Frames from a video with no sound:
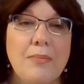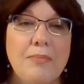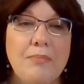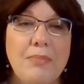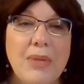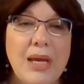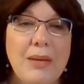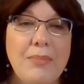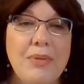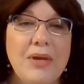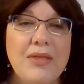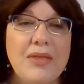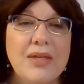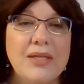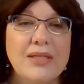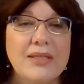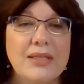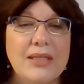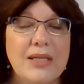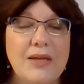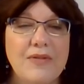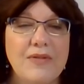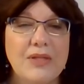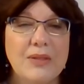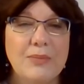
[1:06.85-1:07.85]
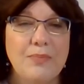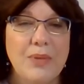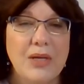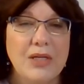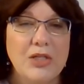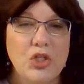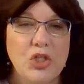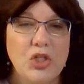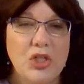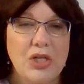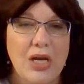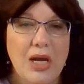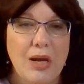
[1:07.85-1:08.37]
Maybe the sleeve is
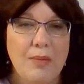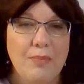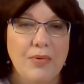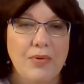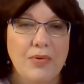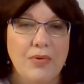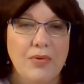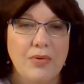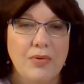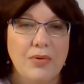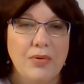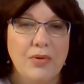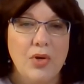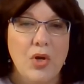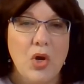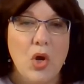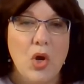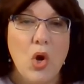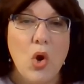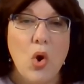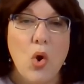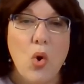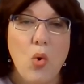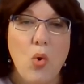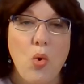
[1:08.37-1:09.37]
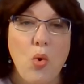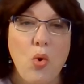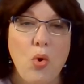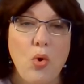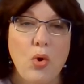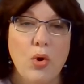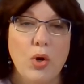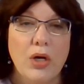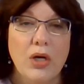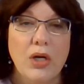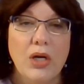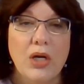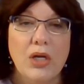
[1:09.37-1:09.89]
bunching up,
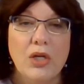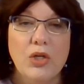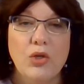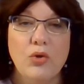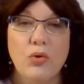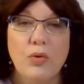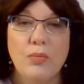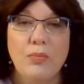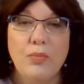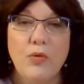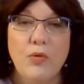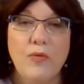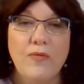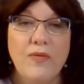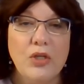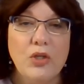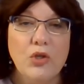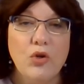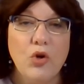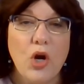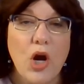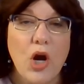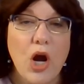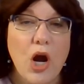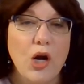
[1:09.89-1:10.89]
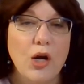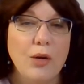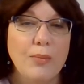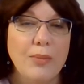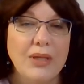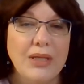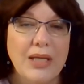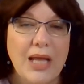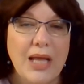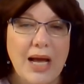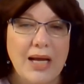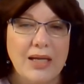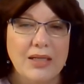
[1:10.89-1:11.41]
or you are moving your arm
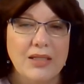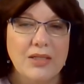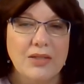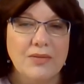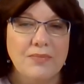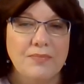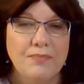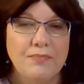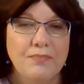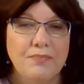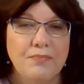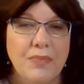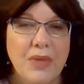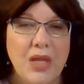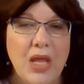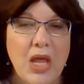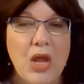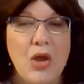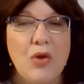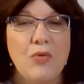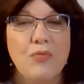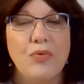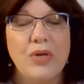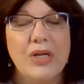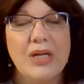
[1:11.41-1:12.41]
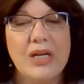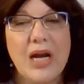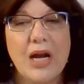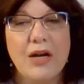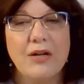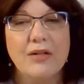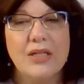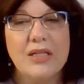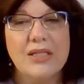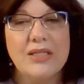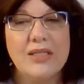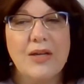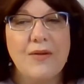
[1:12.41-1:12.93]
a lot.
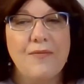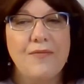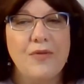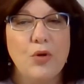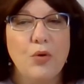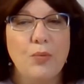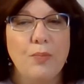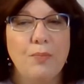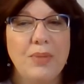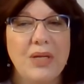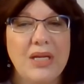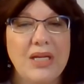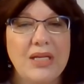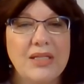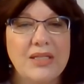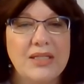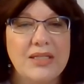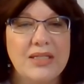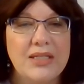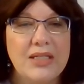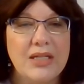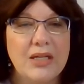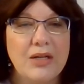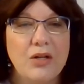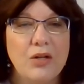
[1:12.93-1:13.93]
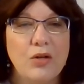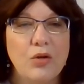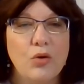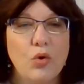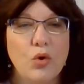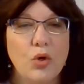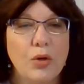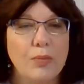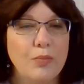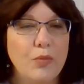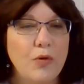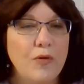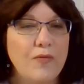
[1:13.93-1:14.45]
Regardless if you're being still
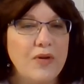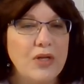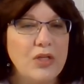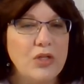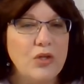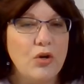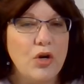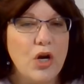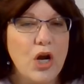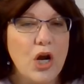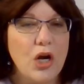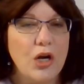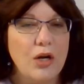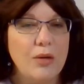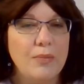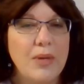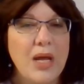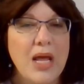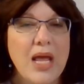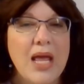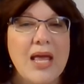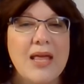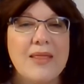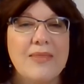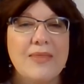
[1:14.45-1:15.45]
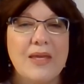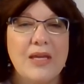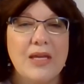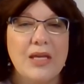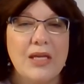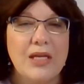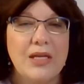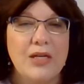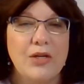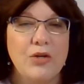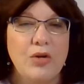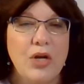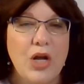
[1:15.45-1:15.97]
or moving your arm, the
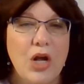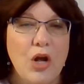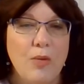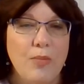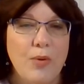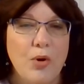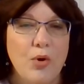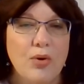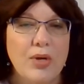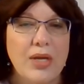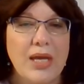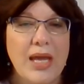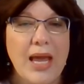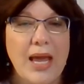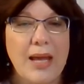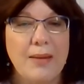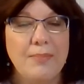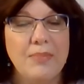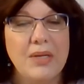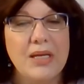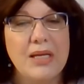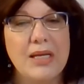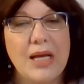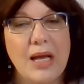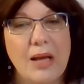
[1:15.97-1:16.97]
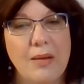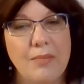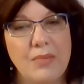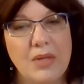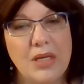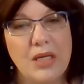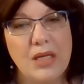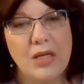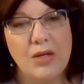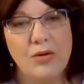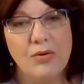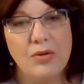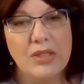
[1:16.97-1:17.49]
inner elbow can
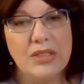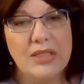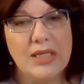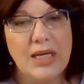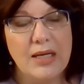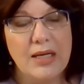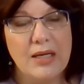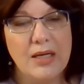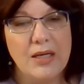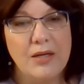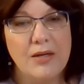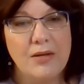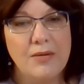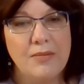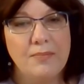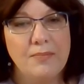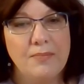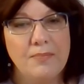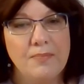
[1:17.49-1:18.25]
become irritated.